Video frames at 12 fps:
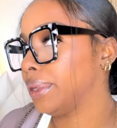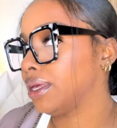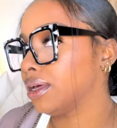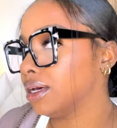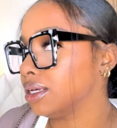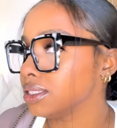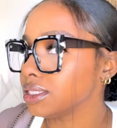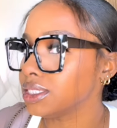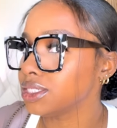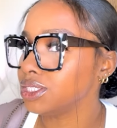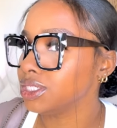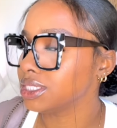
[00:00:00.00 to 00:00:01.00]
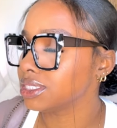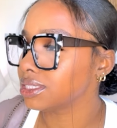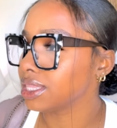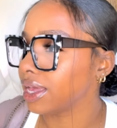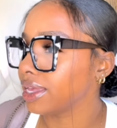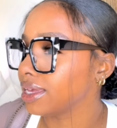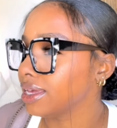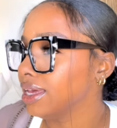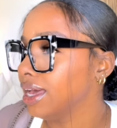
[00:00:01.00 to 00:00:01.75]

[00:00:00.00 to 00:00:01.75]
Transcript: because it's just like